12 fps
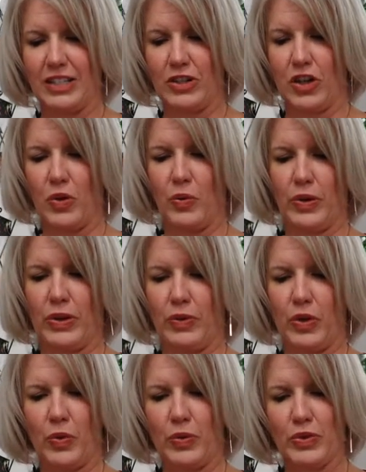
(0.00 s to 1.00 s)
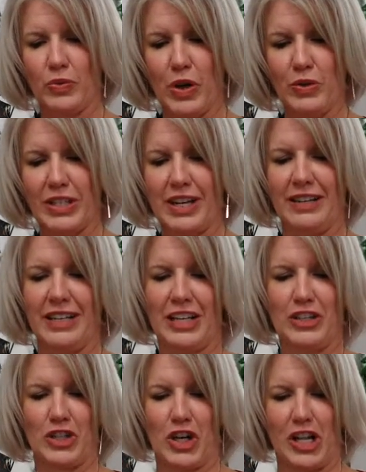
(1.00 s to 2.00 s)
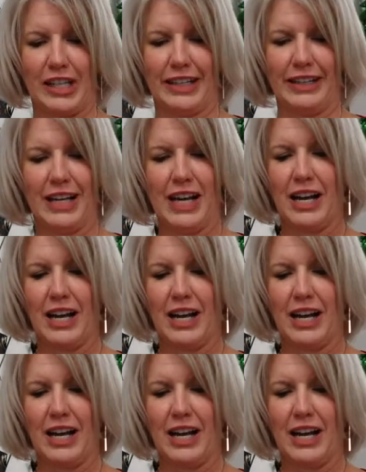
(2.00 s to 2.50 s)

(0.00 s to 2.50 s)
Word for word: adult who was rotund and jolly,